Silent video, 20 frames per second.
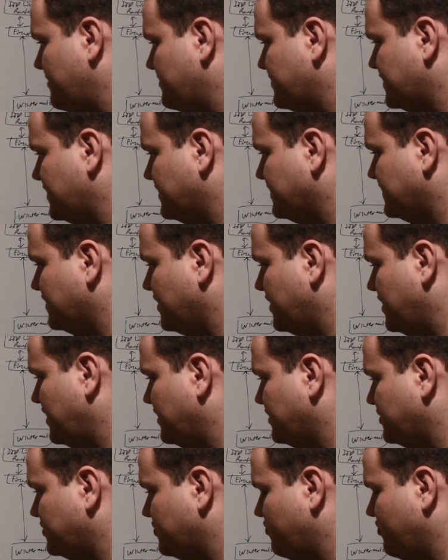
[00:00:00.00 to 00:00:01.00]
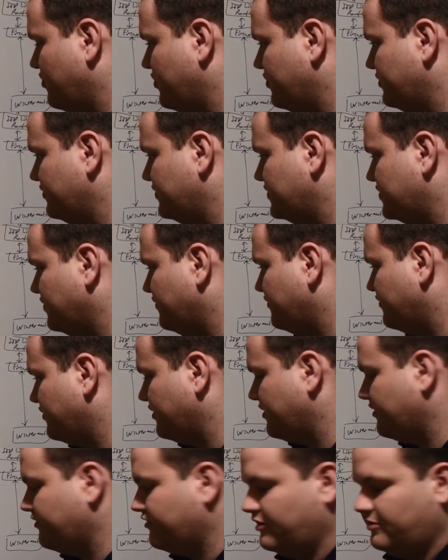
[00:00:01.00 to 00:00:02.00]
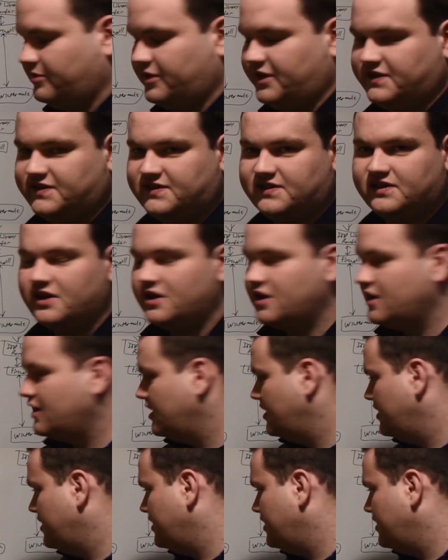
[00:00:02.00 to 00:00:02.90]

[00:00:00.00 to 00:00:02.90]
VMs on Skynet to run stuff for their FYPs.